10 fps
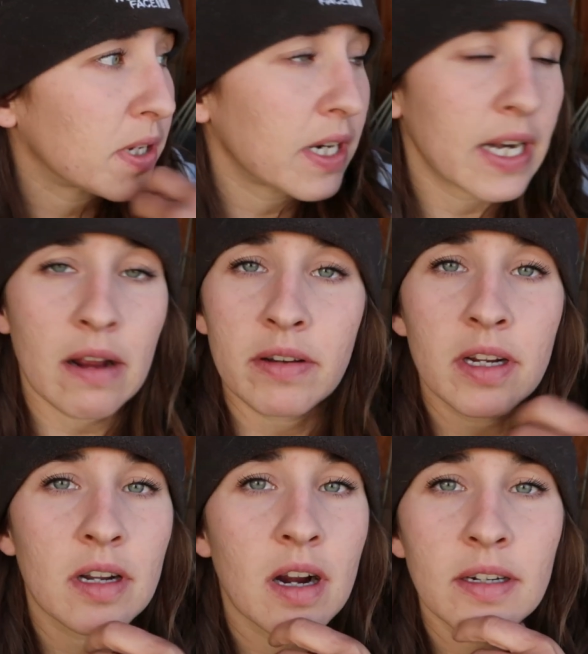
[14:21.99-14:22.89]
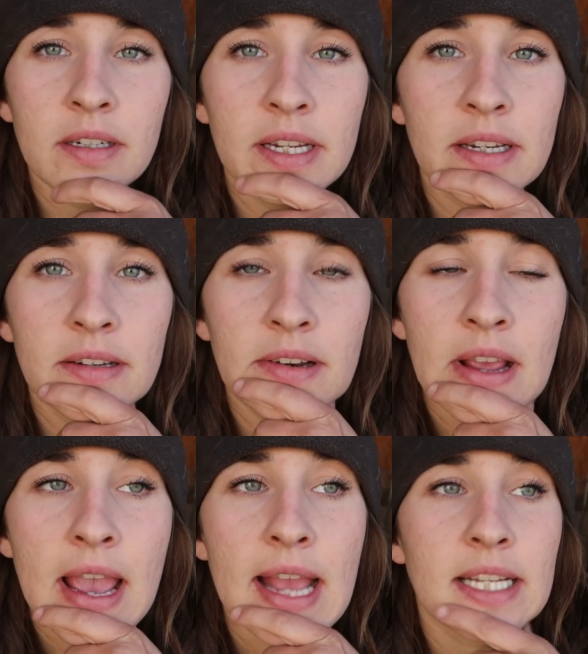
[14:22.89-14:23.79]
put it out in your garden
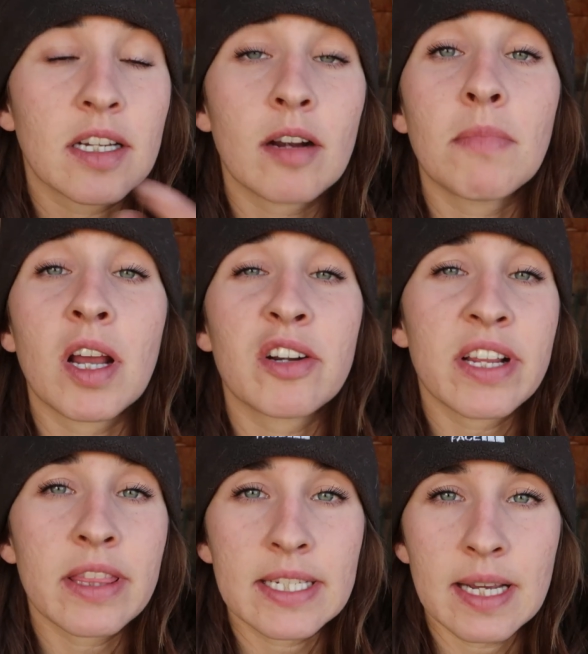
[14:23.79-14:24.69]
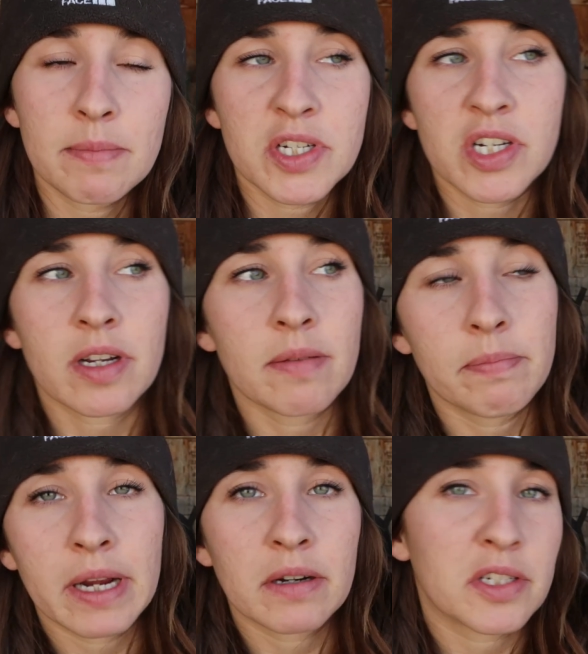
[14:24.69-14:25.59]
and start monitoring the temperature
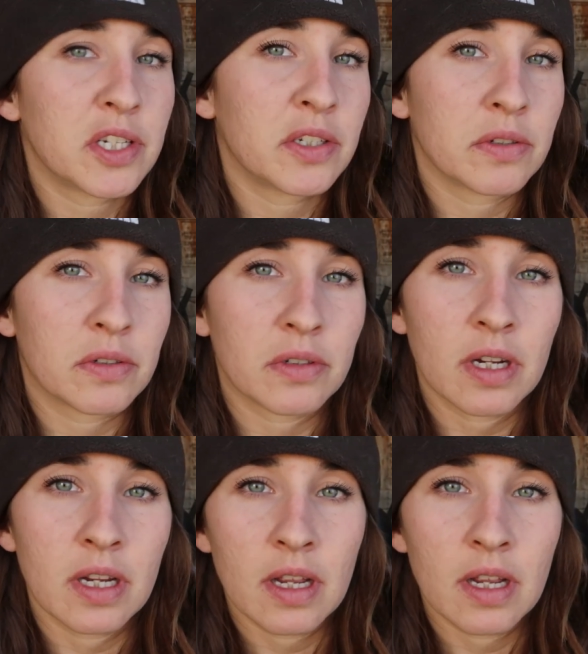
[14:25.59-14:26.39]
compared to